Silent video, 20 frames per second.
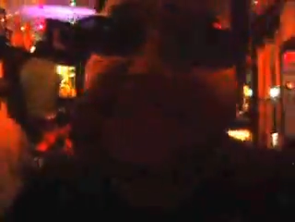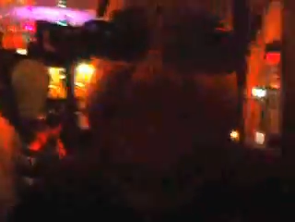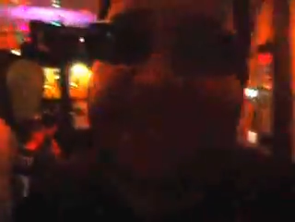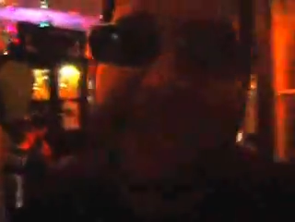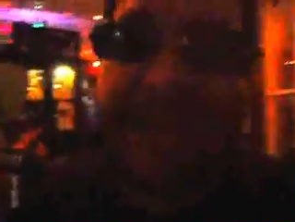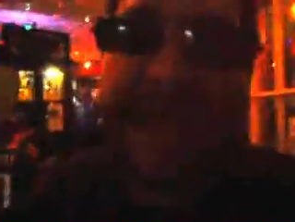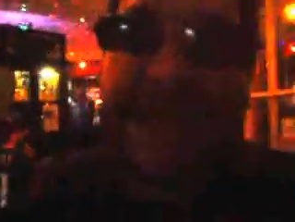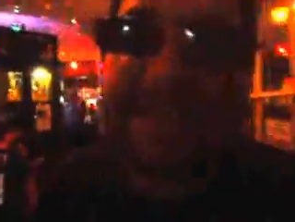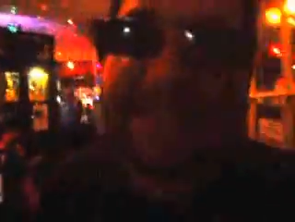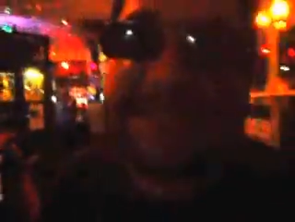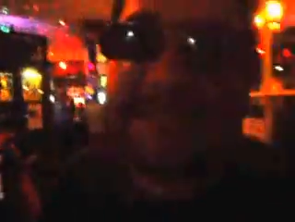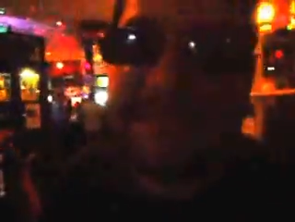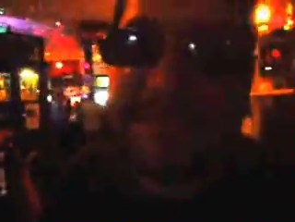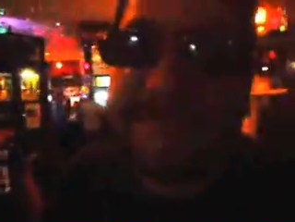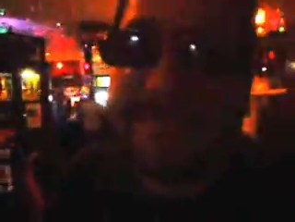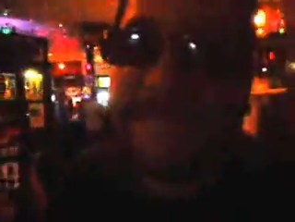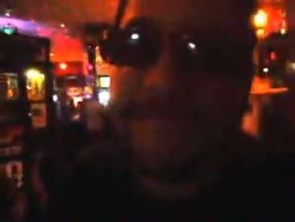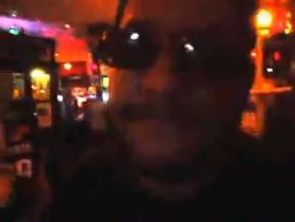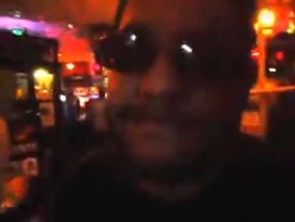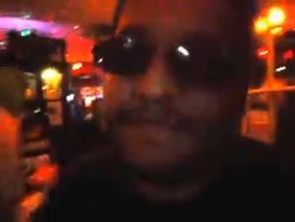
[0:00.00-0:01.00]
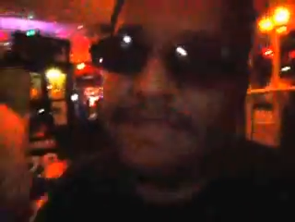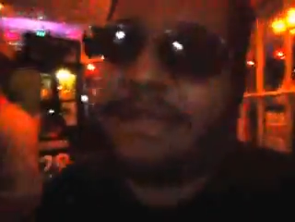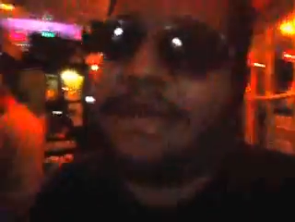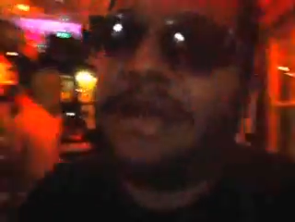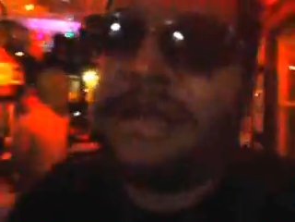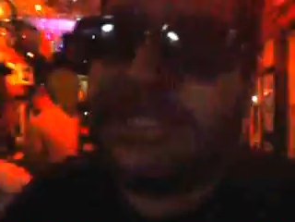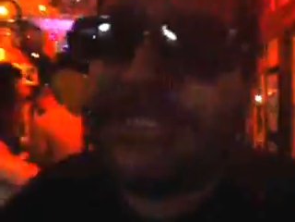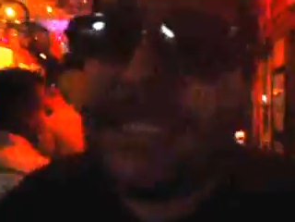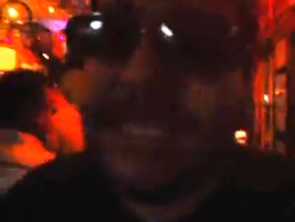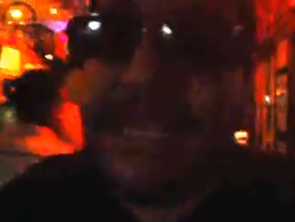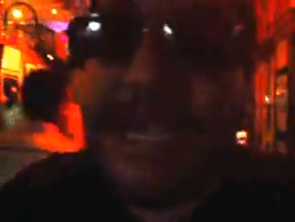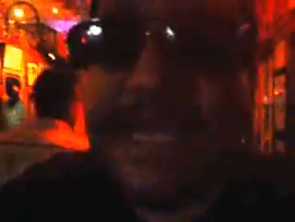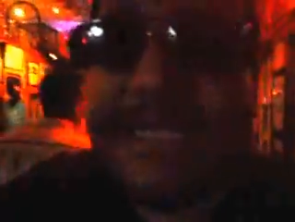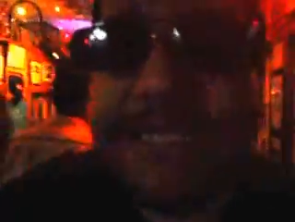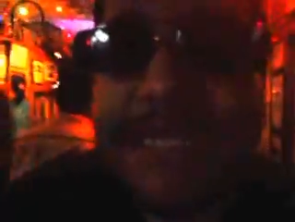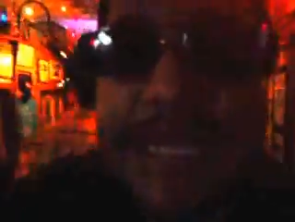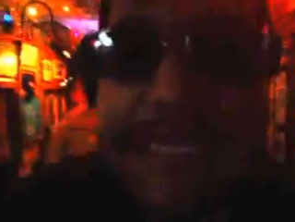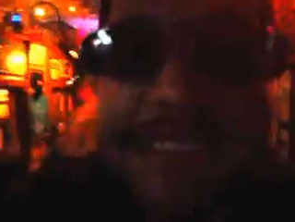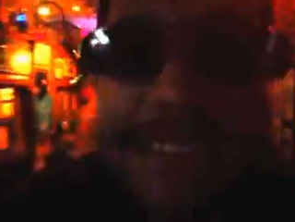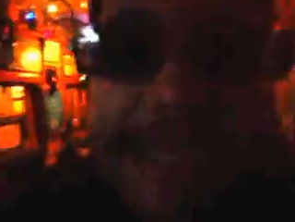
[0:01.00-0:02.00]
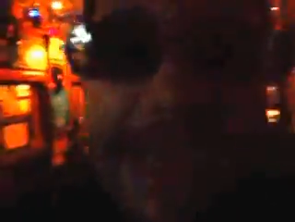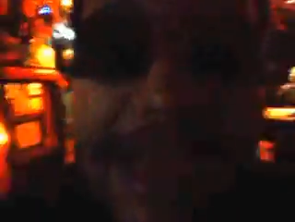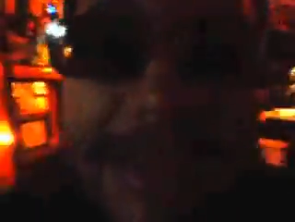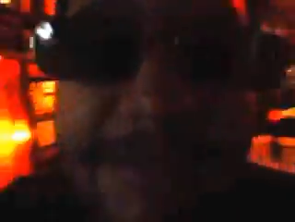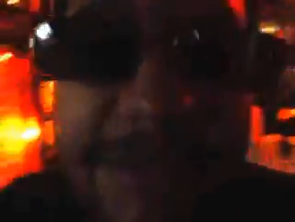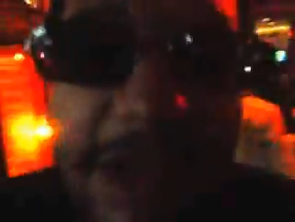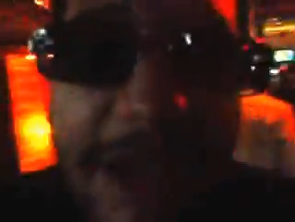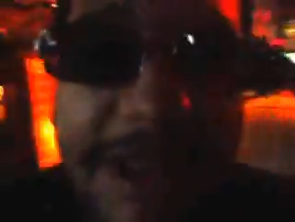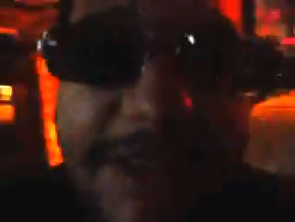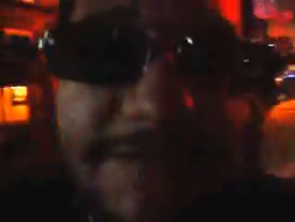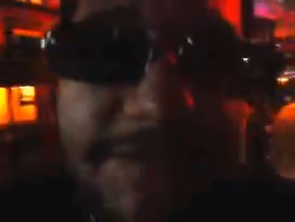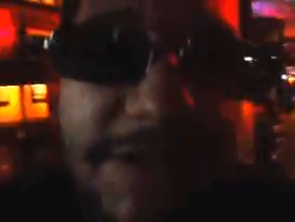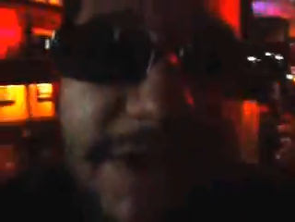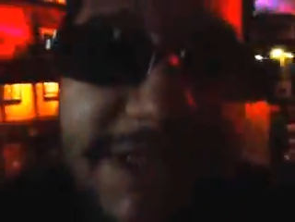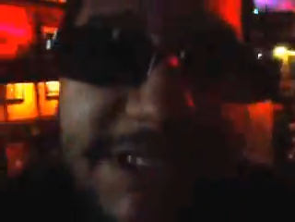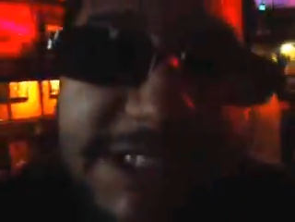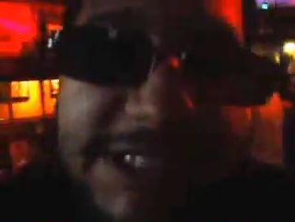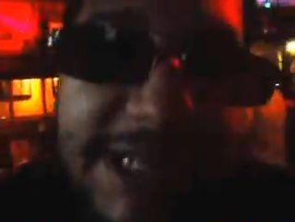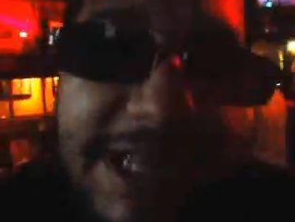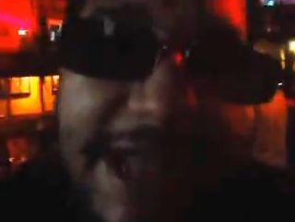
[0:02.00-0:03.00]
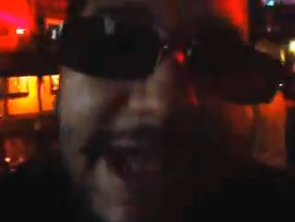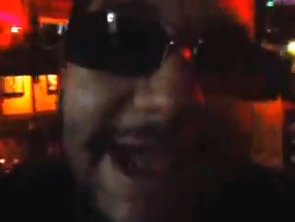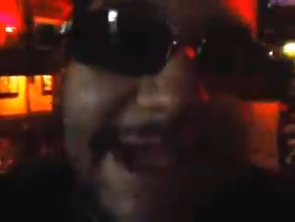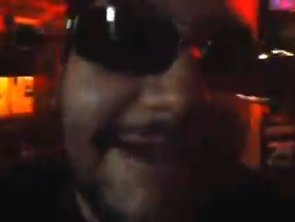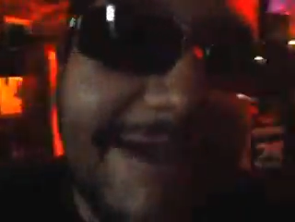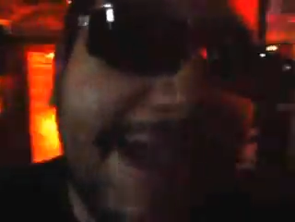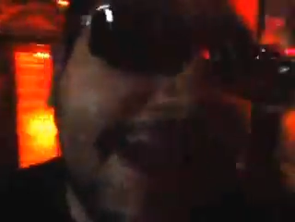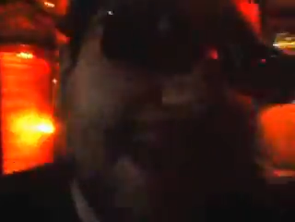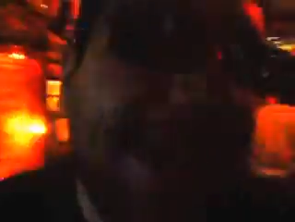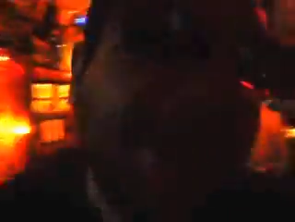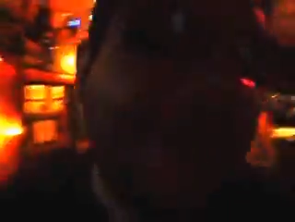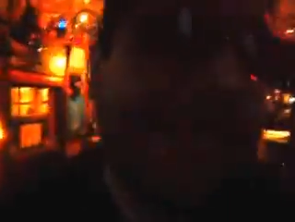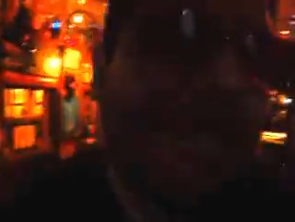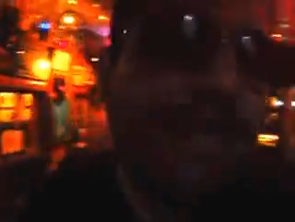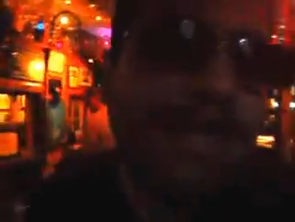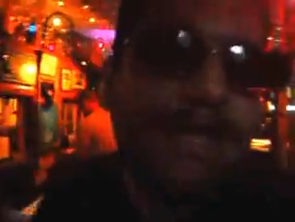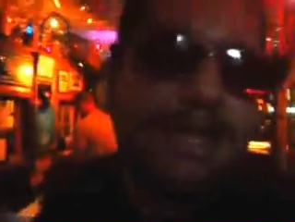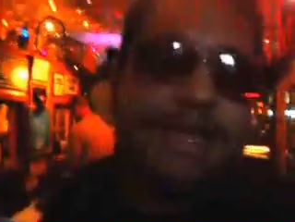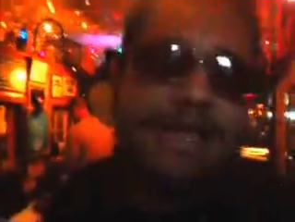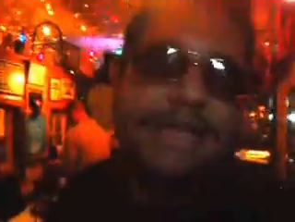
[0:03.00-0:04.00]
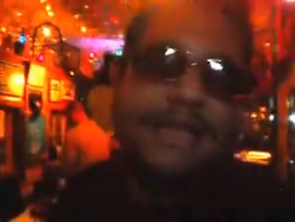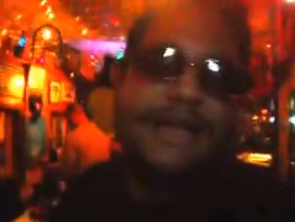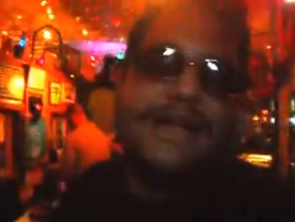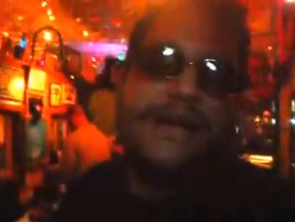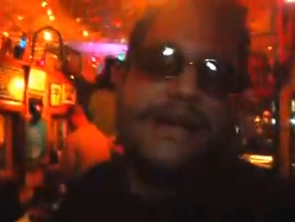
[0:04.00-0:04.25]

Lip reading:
No face is visible, so there are no lips to read.